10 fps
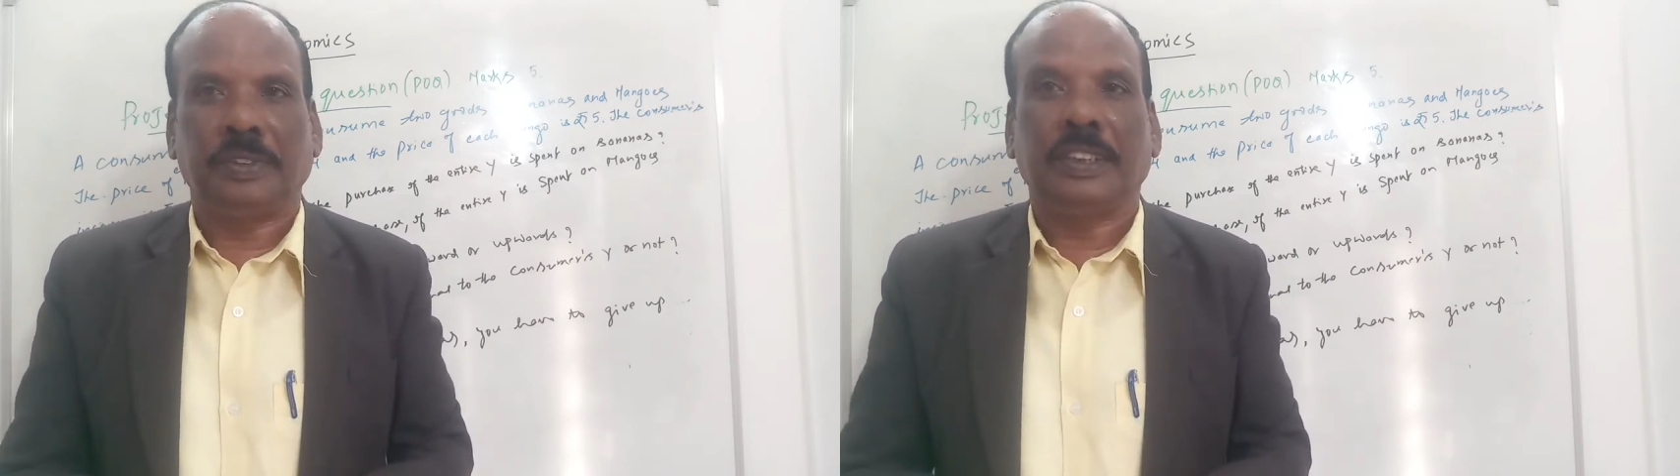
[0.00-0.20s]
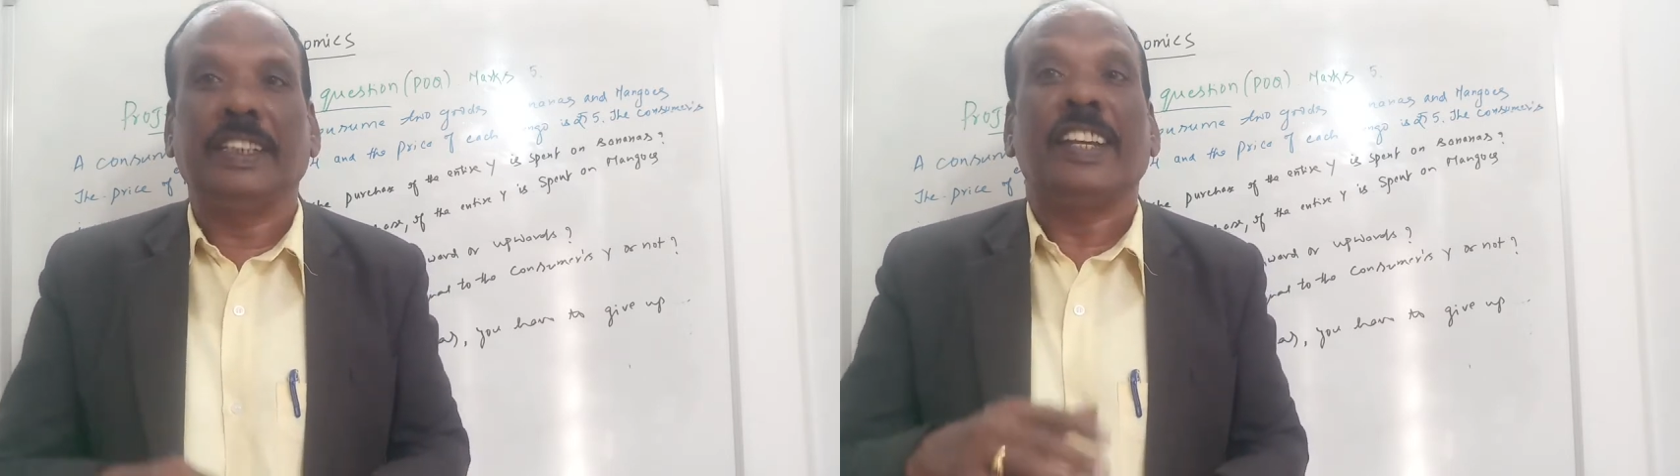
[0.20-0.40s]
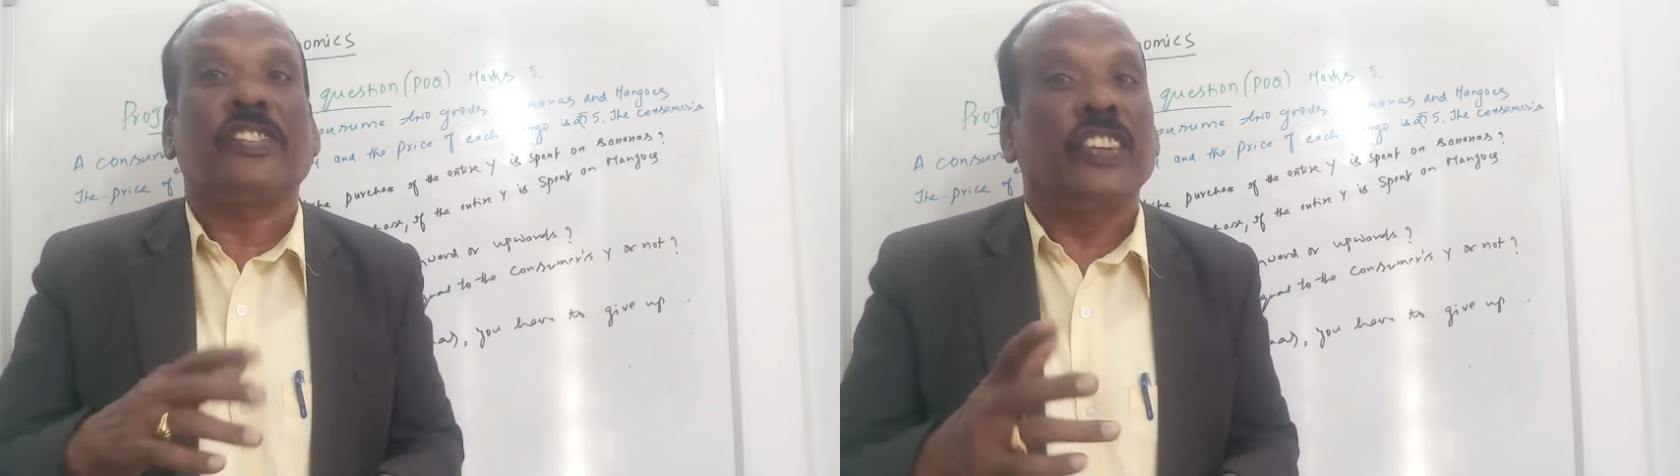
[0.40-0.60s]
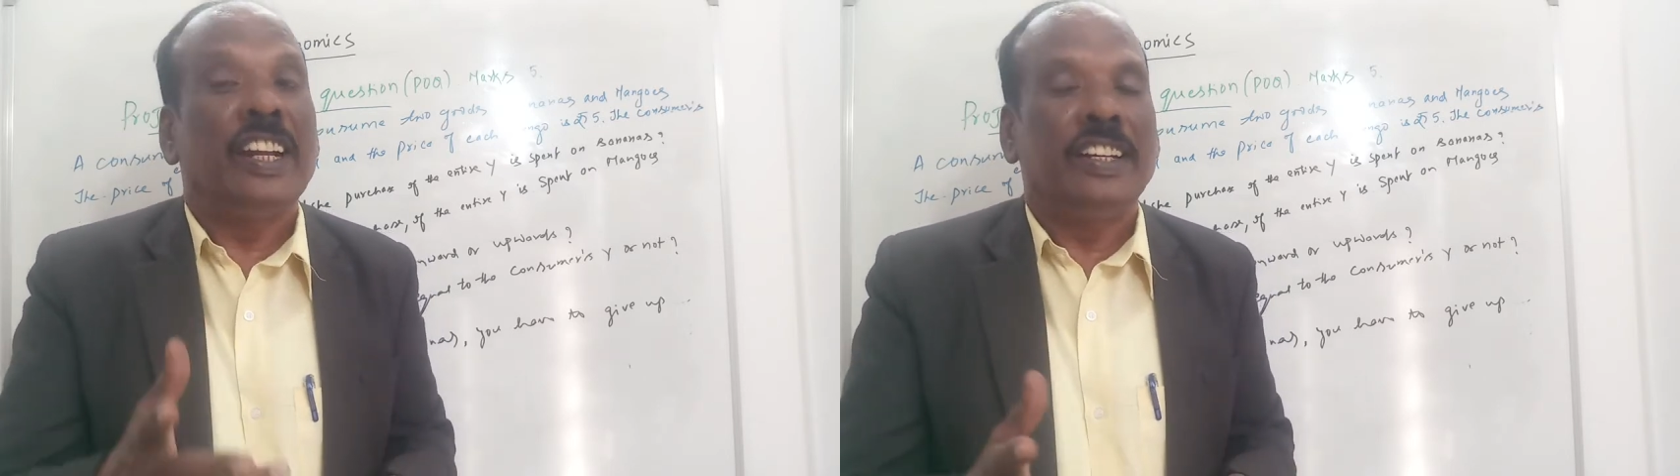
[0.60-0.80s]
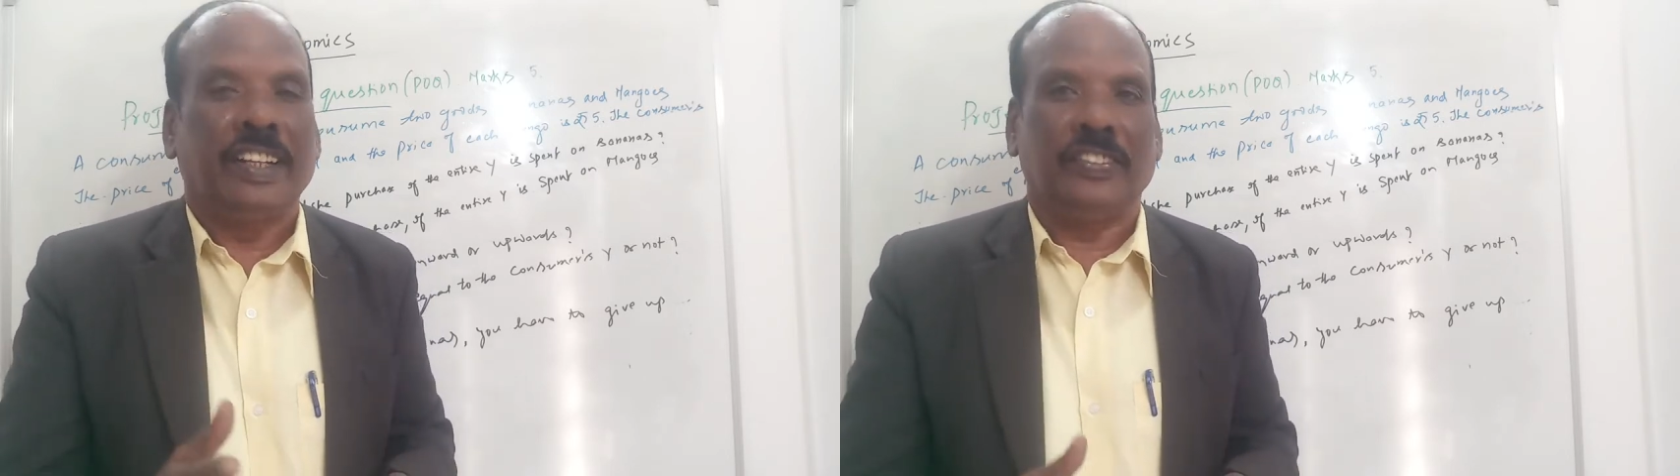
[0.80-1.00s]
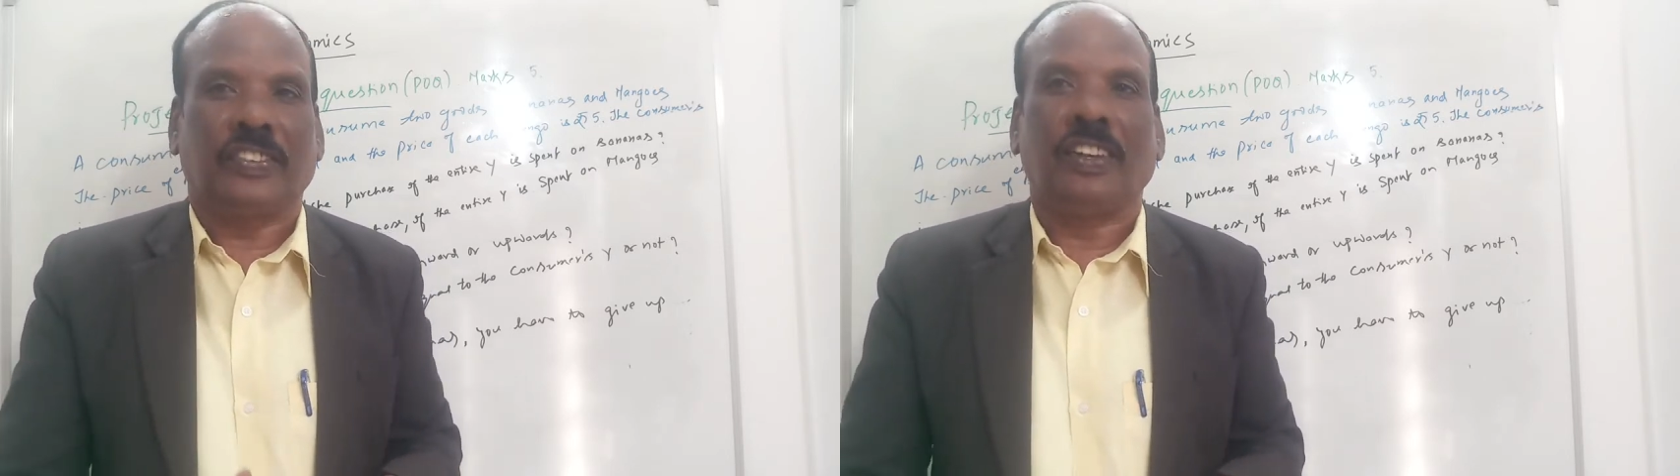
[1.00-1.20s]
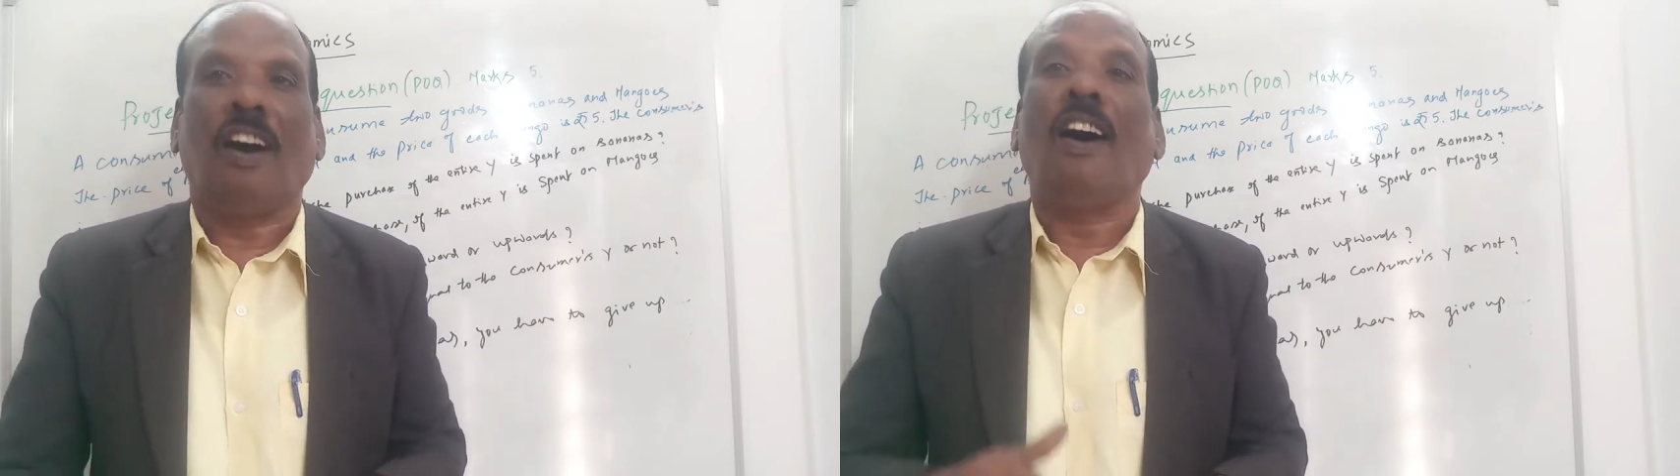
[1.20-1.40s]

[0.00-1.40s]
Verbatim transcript: in a sentence